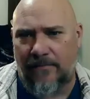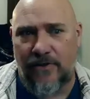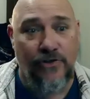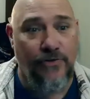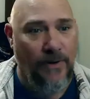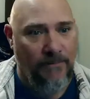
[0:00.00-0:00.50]

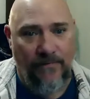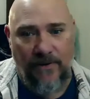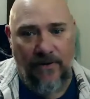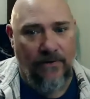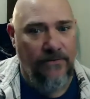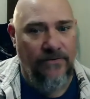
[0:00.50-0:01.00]
Drip, for
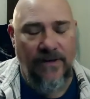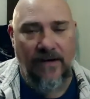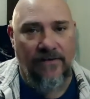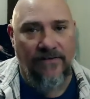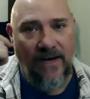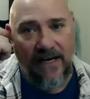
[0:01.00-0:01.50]
those that are
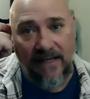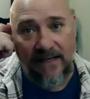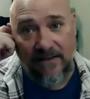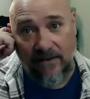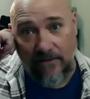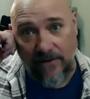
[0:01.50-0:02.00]
signing in
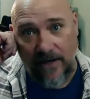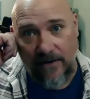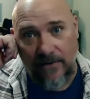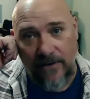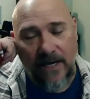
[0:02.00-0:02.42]
that don't know,